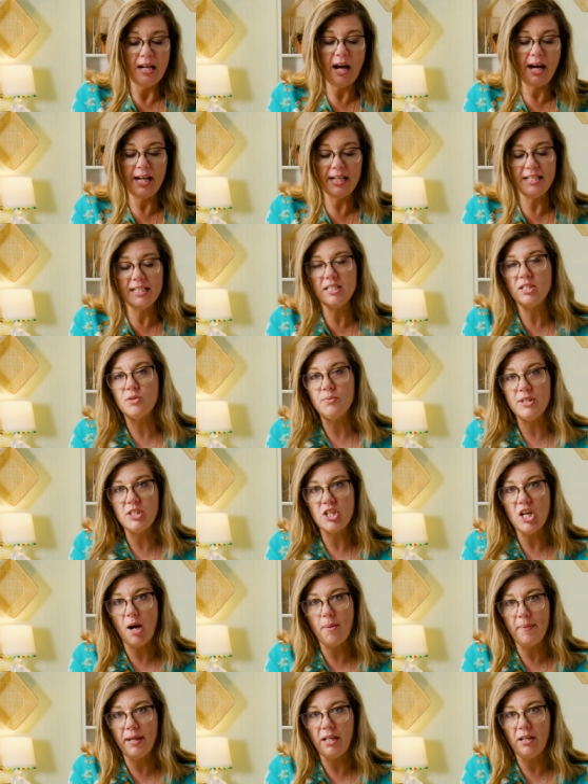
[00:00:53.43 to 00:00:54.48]
now I did switch
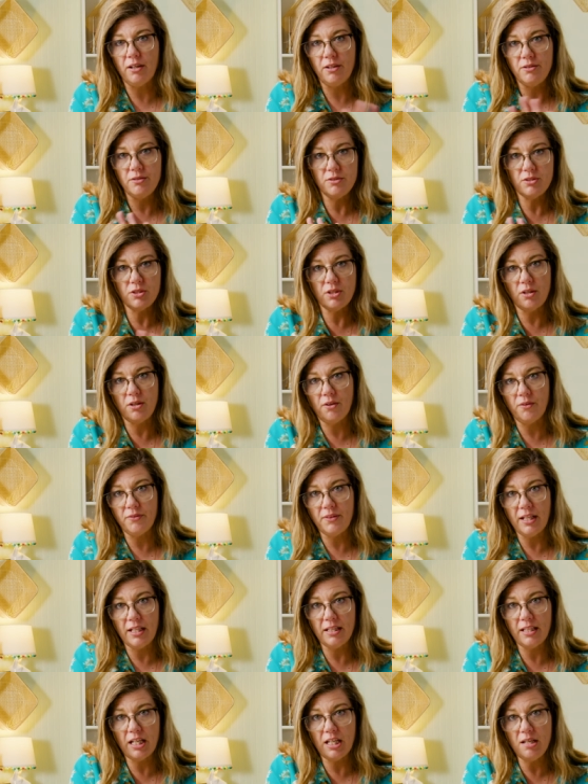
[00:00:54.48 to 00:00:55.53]
out my yarn, so don't
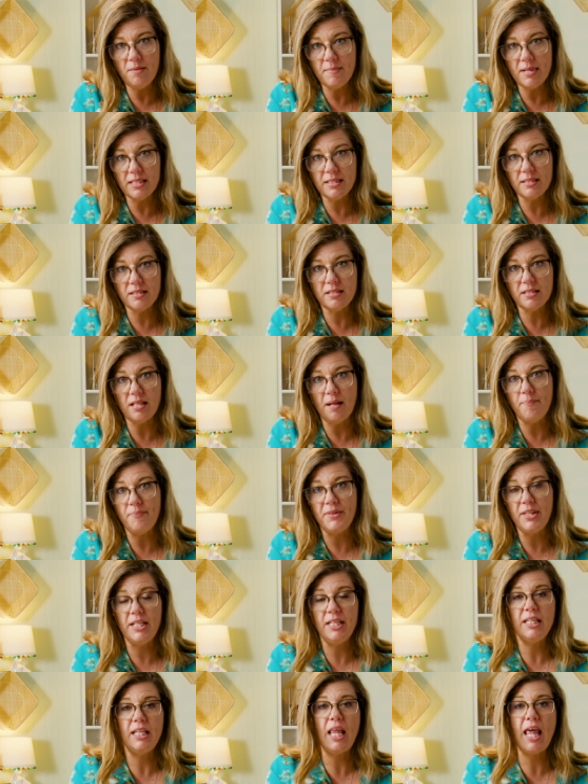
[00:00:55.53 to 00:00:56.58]
think that you missed
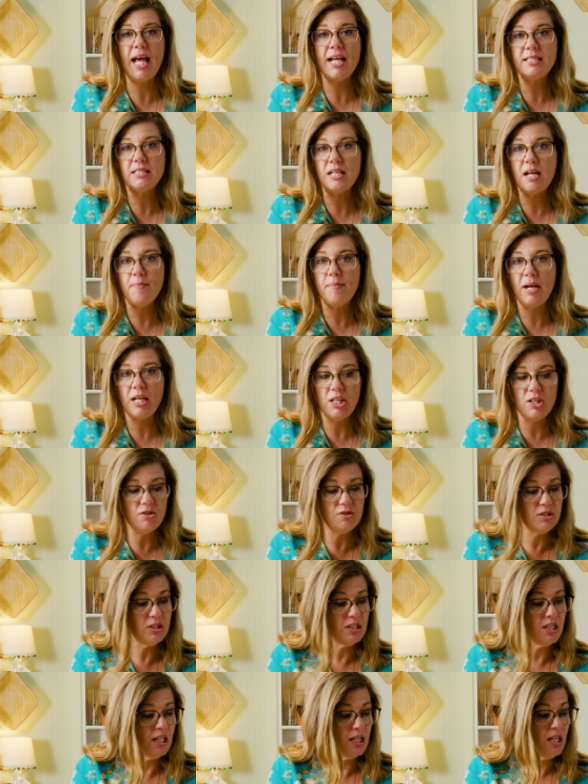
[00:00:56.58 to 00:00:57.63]
something. The last time I
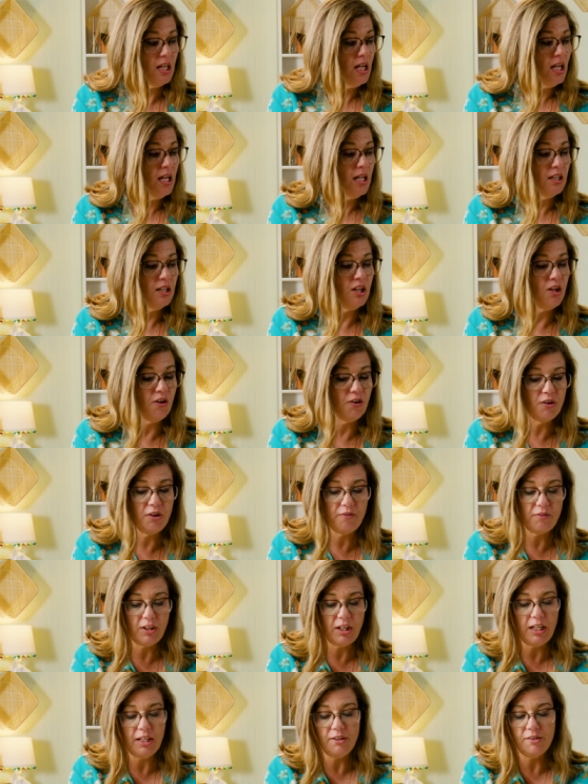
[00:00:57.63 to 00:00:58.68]
used the, the yarn
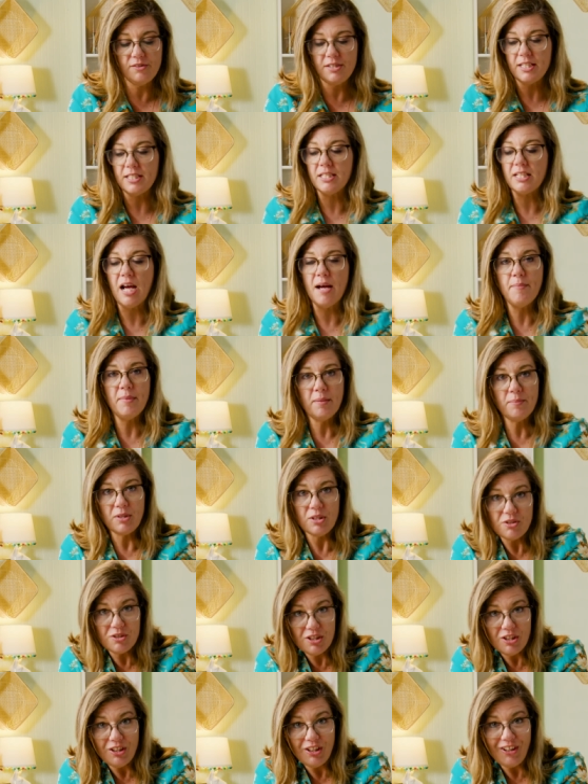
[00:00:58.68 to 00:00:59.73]
over here, this time I'm
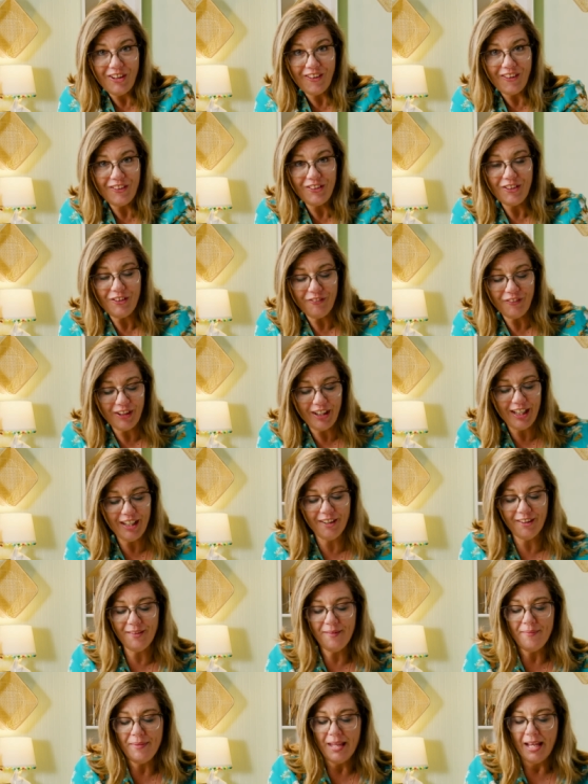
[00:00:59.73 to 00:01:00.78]
using the yarn over
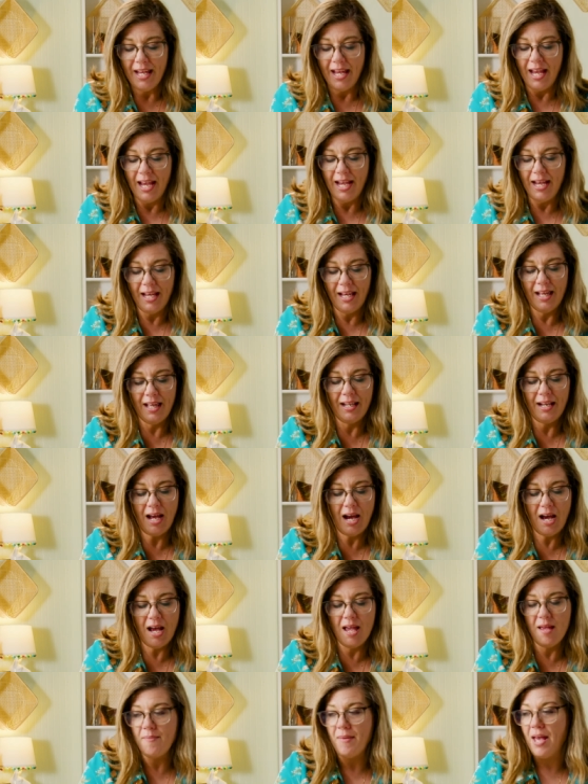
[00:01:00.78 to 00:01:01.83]
here, and
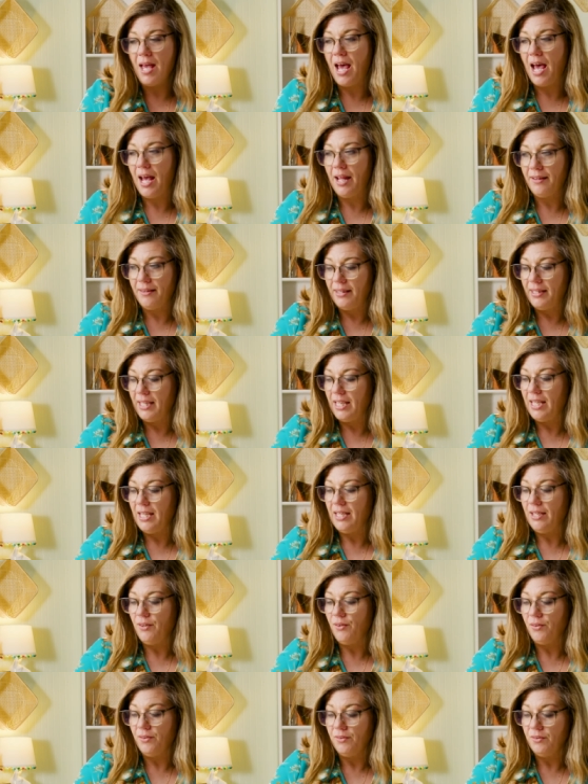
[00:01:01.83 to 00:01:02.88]
I'm at
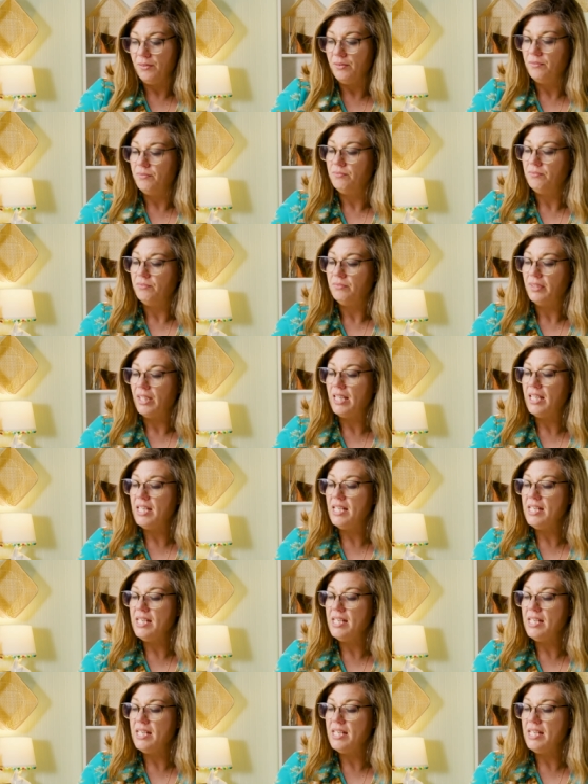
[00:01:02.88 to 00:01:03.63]
the like